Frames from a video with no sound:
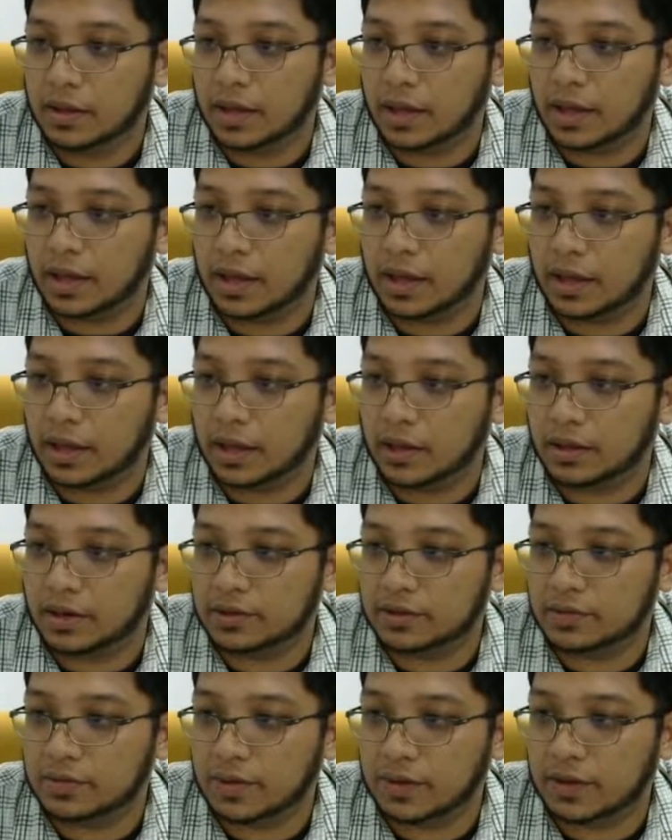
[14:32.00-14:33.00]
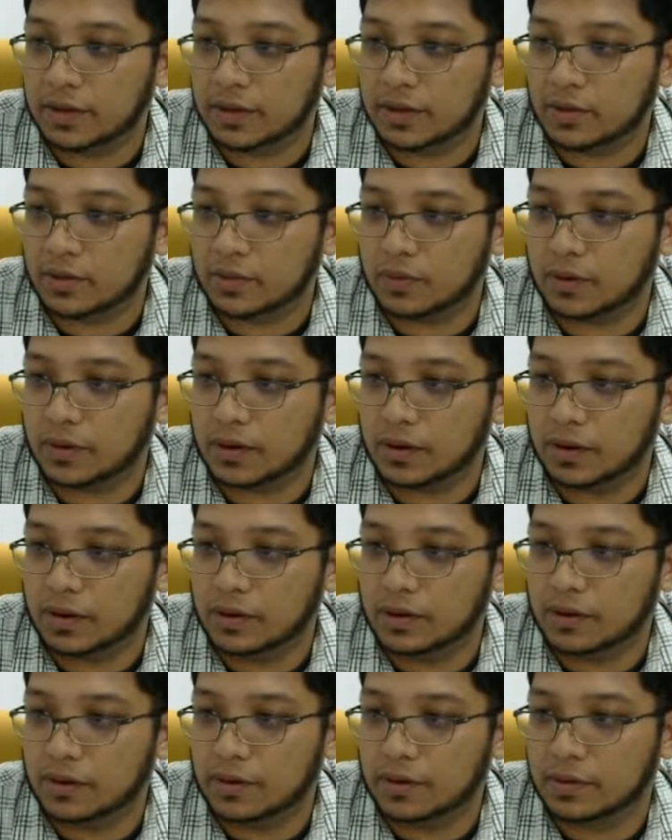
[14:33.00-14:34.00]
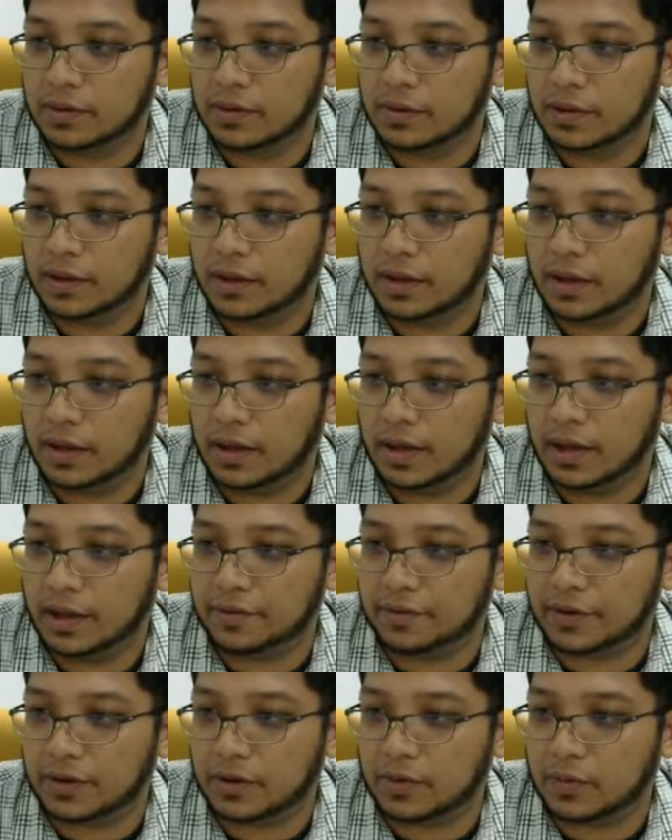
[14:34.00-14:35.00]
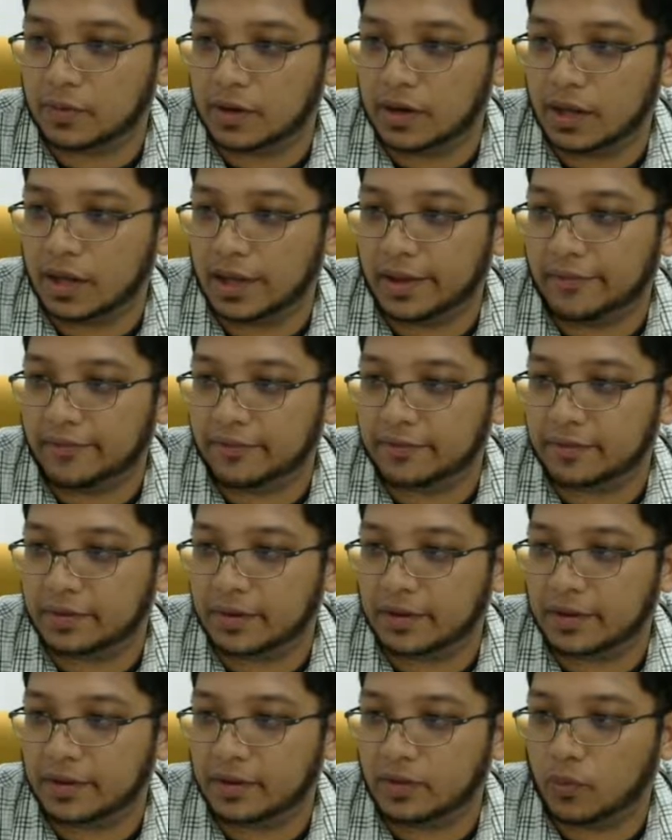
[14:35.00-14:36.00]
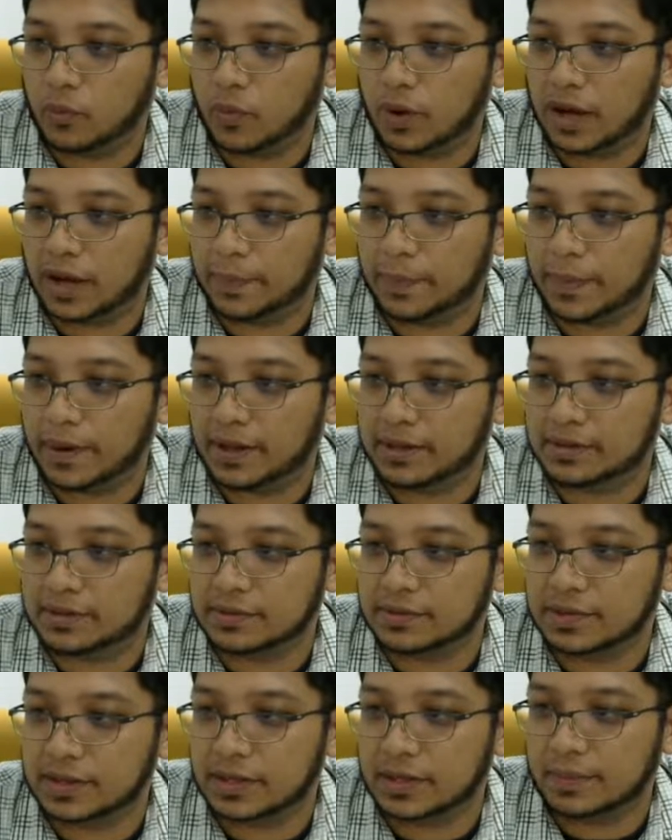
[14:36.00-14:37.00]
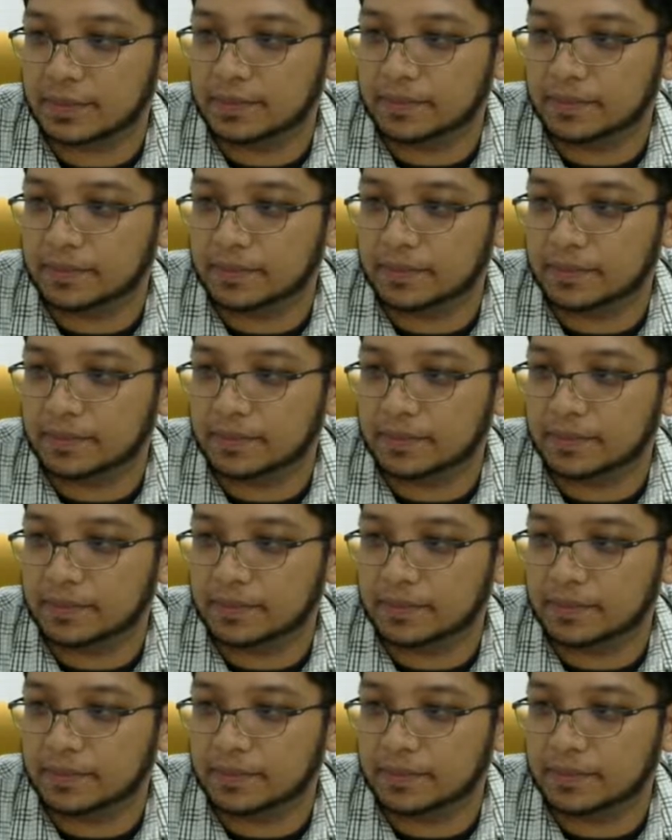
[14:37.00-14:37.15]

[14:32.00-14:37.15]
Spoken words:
And this one equal f equal f y plus z.